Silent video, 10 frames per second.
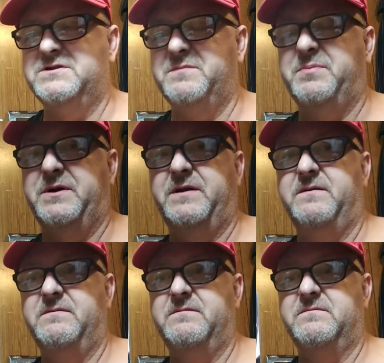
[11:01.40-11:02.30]
was to put
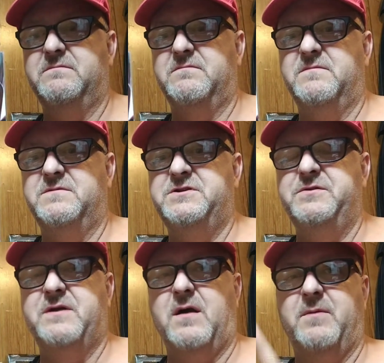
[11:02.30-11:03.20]

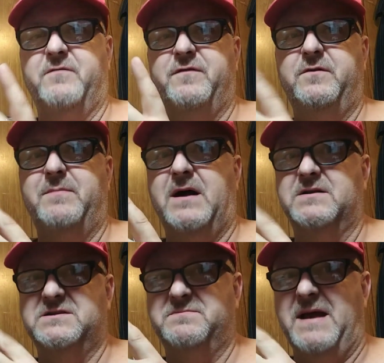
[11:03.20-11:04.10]
two comic food
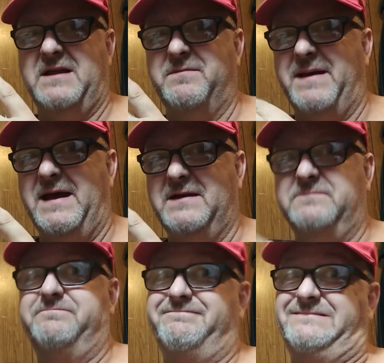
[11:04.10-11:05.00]
boxes back to
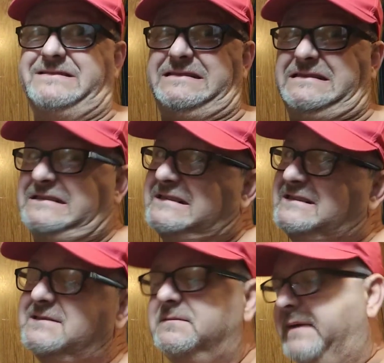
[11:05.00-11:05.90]
back,
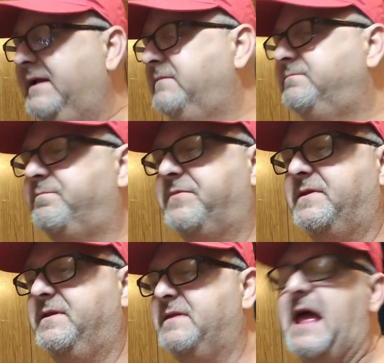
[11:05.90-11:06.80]
and
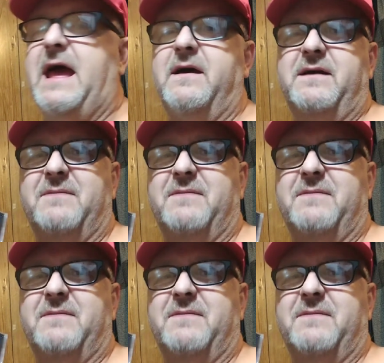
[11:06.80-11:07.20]
nah,